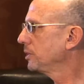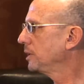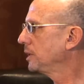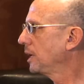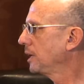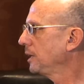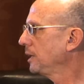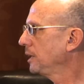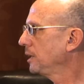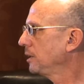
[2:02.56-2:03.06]
in,
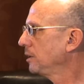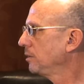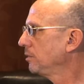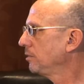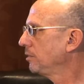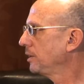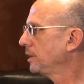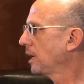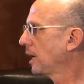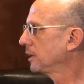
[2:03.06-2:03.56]
in
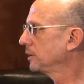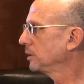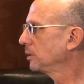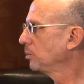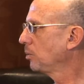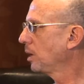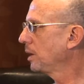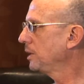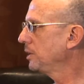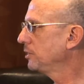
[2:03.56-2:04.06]
Vedanta.
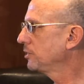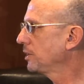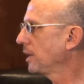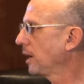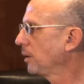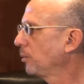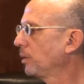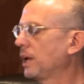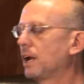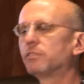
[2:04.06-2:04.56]
One is
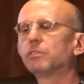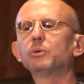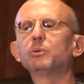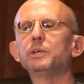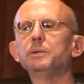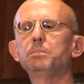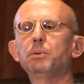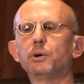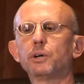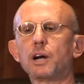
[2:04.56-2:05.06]
that whatever we
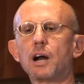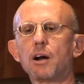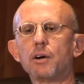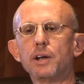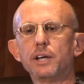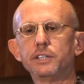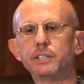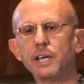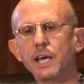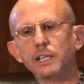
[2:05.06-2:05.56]
put our
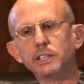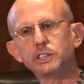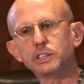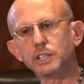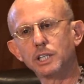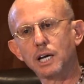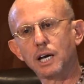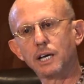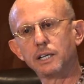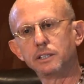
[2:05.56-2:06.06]

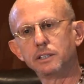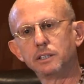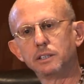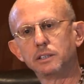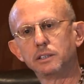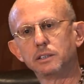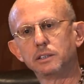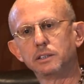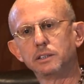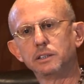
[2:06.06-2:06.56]
attention on
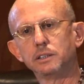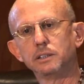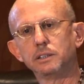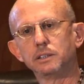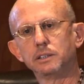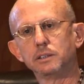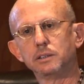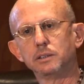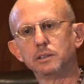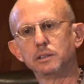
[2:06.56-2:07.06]

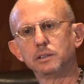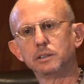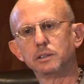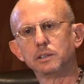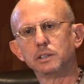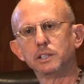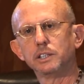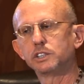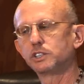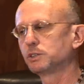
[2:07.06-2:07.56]

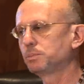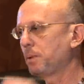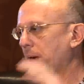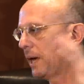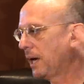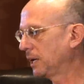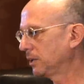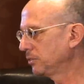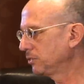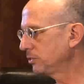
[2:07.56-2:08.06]

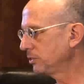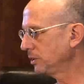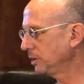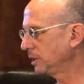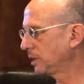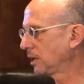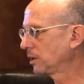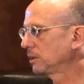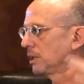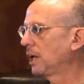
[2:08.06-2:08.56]
expands
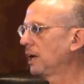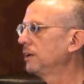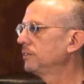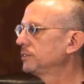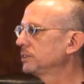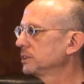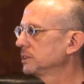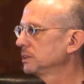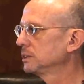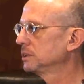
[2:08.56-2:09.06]
in our lives.
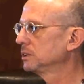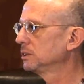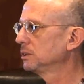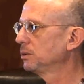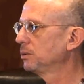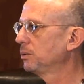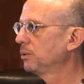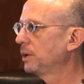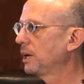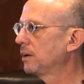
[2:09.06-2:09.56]

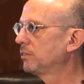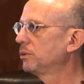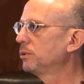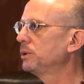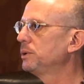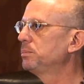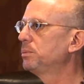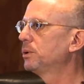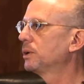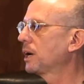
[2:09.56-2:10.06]
Whatever
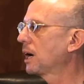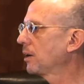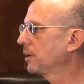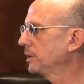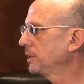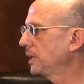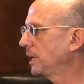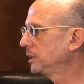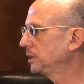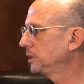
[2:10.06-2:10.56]
we put our
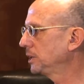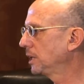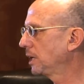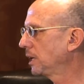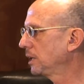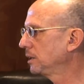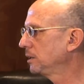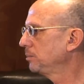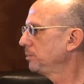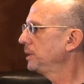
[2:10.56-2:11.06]
attention
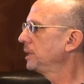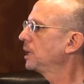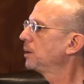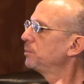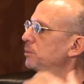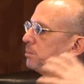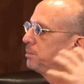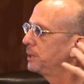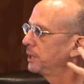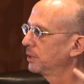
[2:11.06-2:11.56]
on
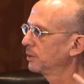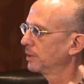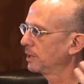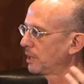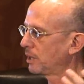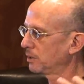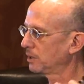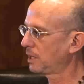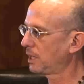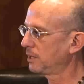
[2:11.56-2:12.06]
becomes bigger in
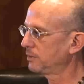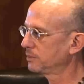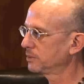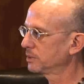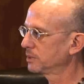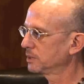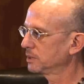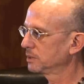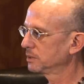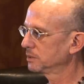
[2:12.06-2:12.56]
our lives.
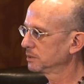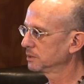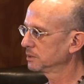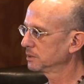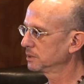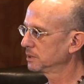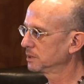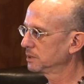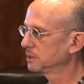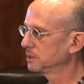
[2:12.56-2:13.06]

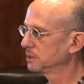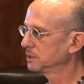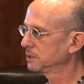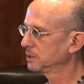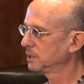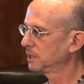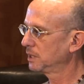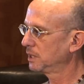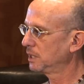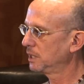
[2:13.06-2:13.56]
Okay.
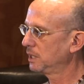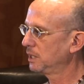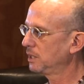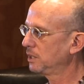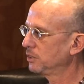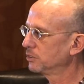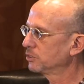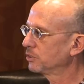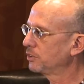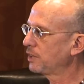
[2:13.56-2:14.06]

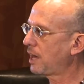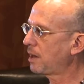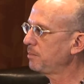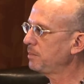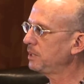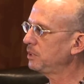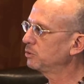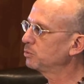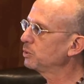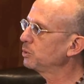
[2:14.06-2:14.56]
So that
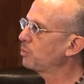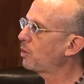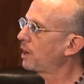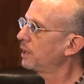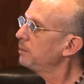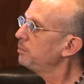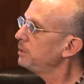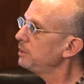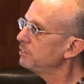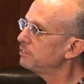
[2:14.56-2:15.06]
means we want
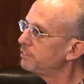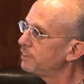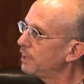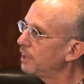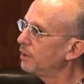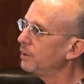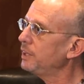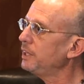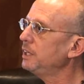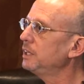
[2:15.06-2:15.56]
to be
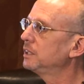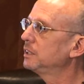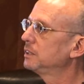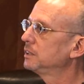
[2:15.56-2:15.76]
very